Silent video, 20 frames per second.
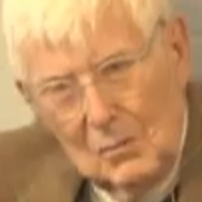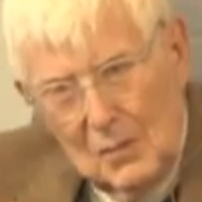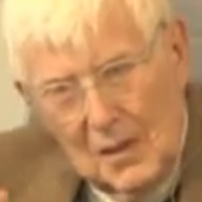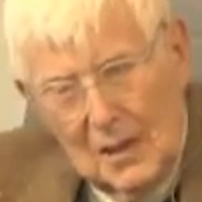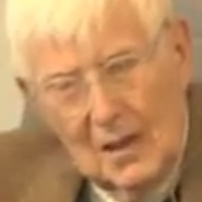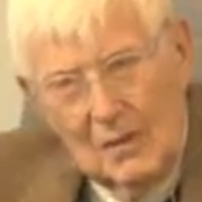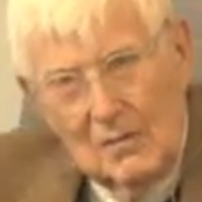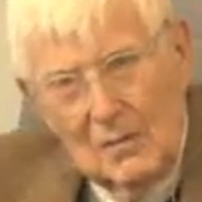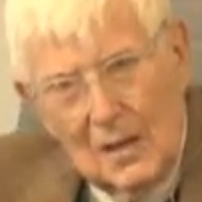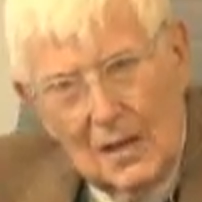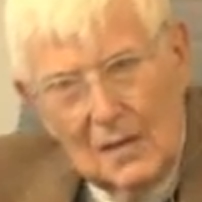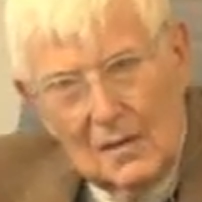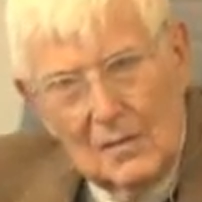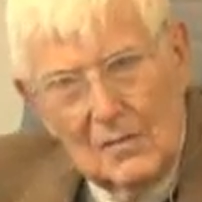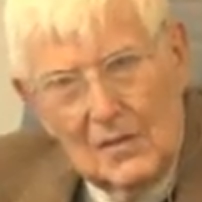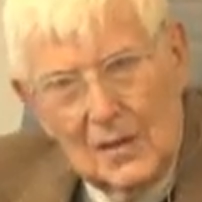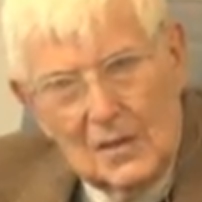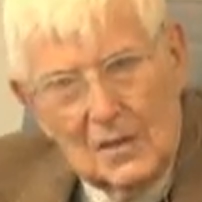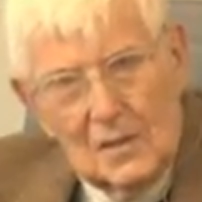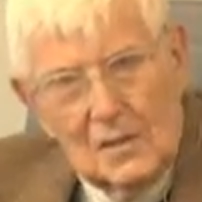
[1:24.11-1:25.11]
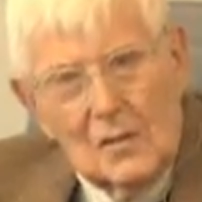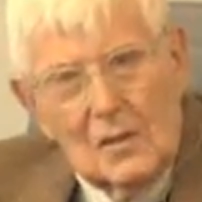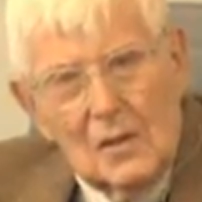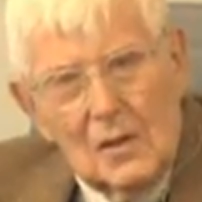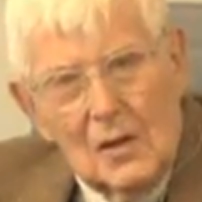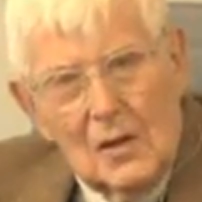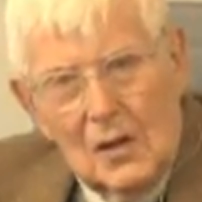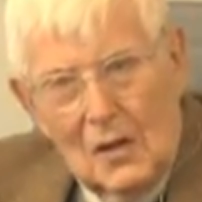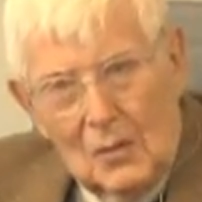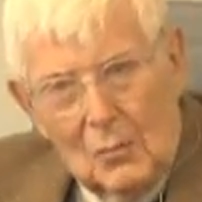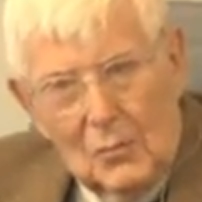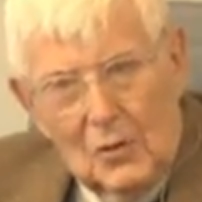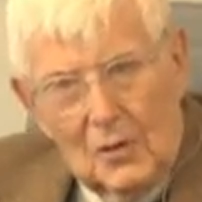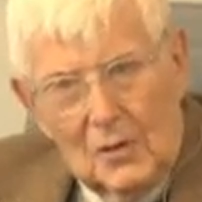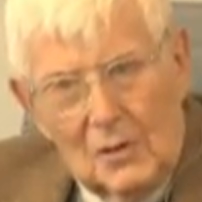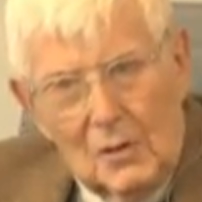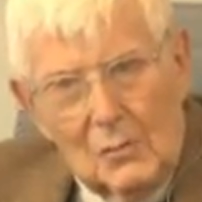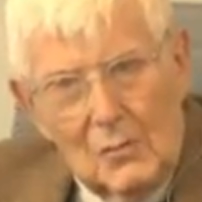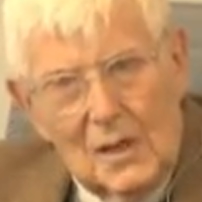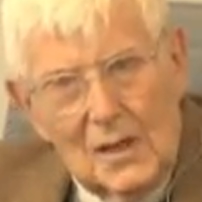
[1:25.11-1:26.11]
Behavioral activation
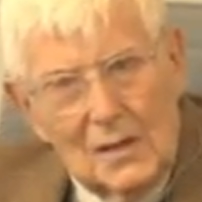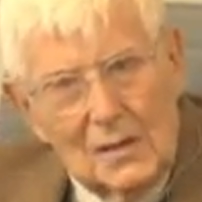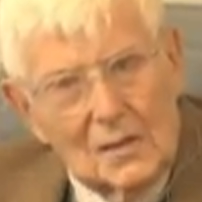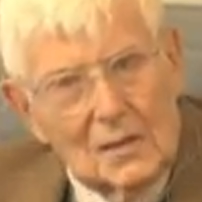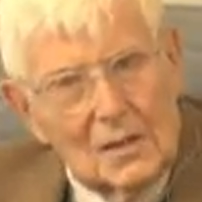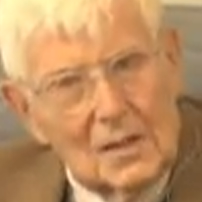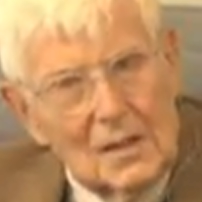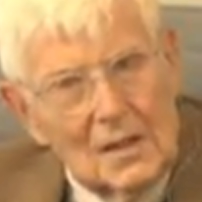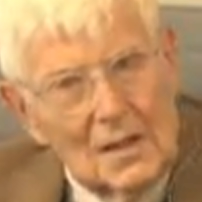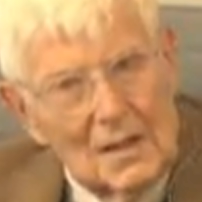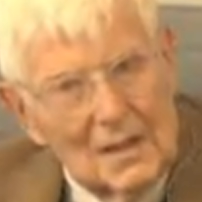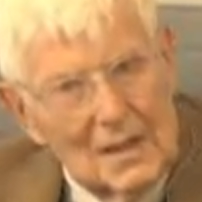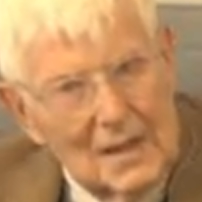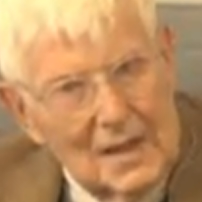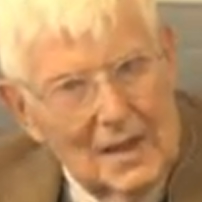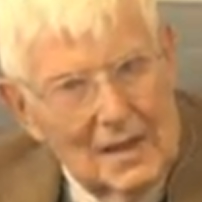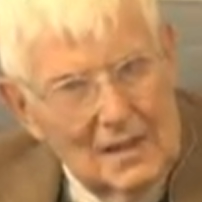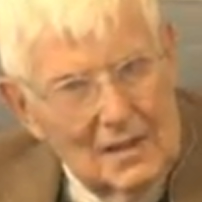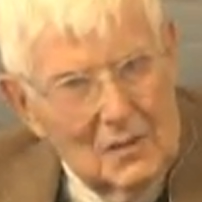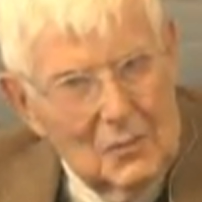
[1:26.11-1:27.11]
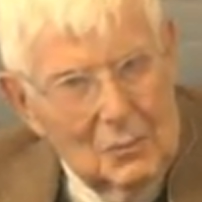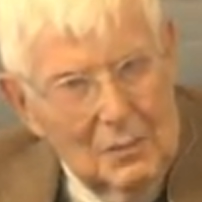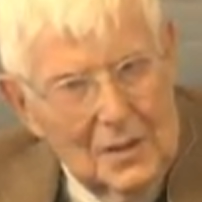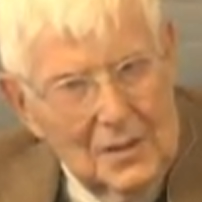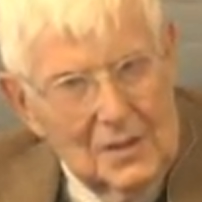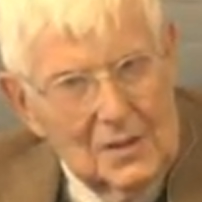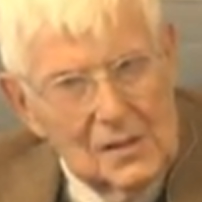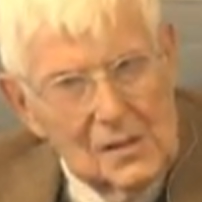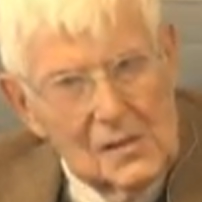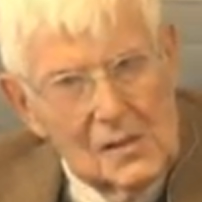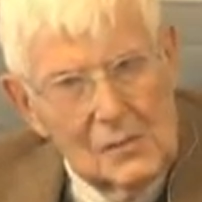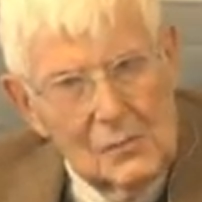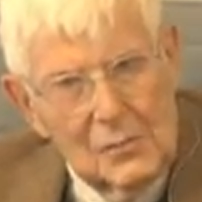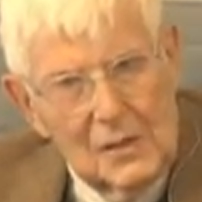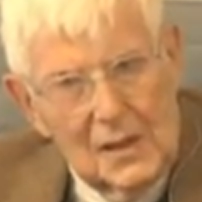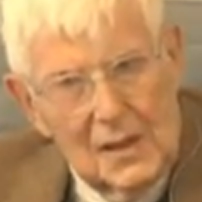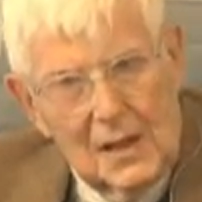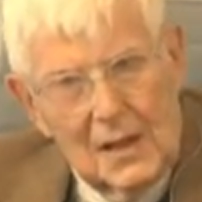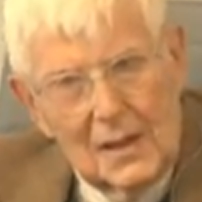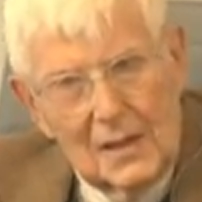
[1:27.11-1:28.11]
really means getting the patient to
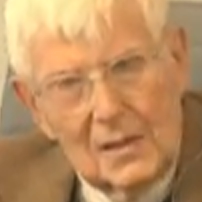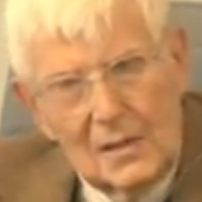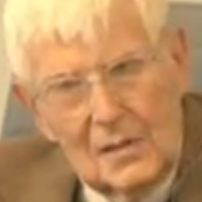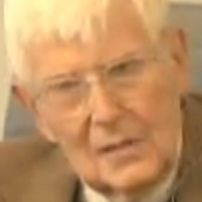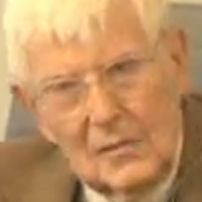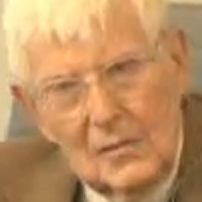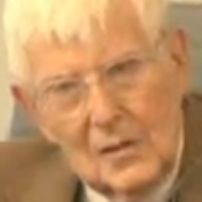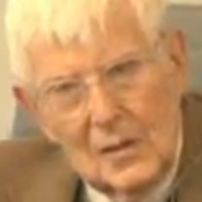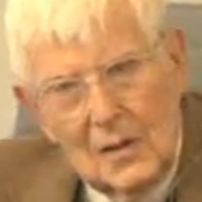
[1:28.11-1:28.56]
be active.